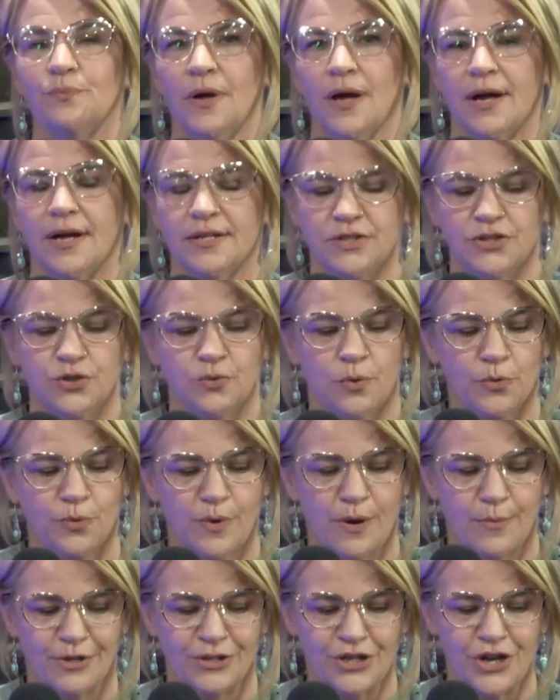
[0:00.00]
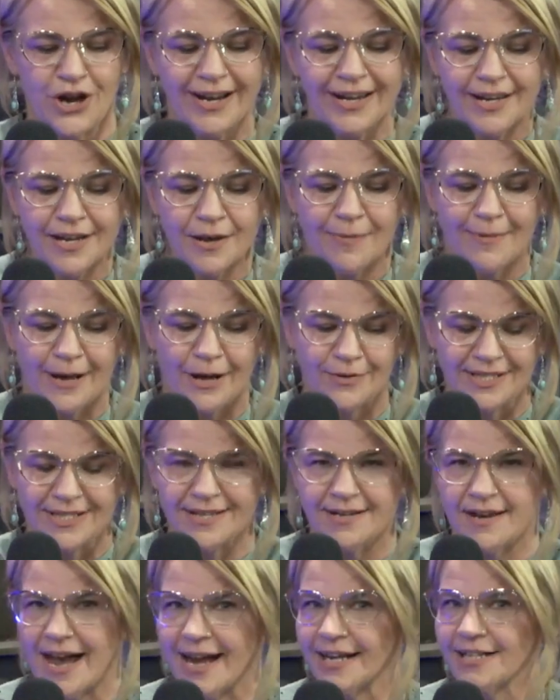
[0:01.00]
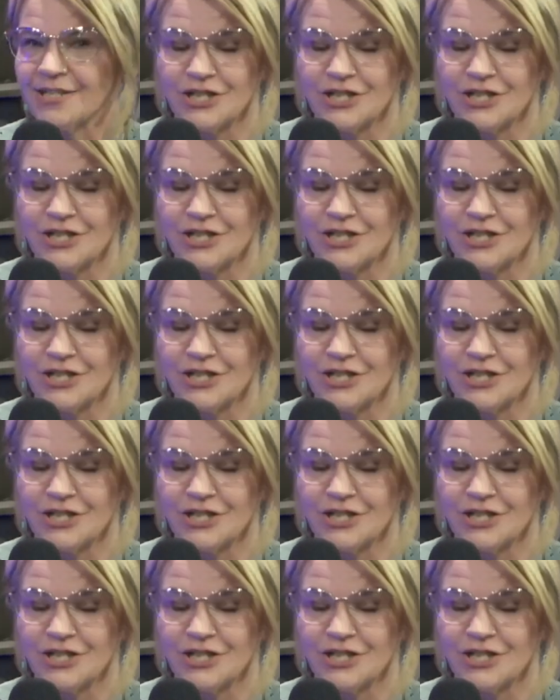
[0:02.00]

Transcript: uh, to do with what we're talking about tonight.